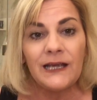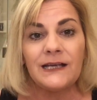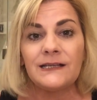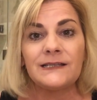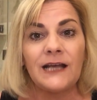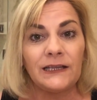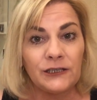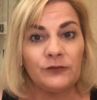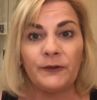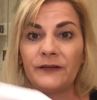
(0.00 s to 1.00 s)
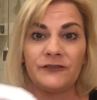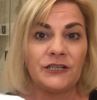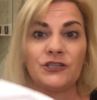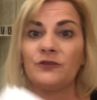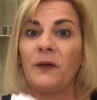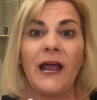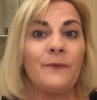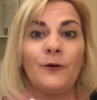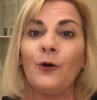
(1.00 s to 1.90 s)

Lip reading: is a little bit of tissue paper,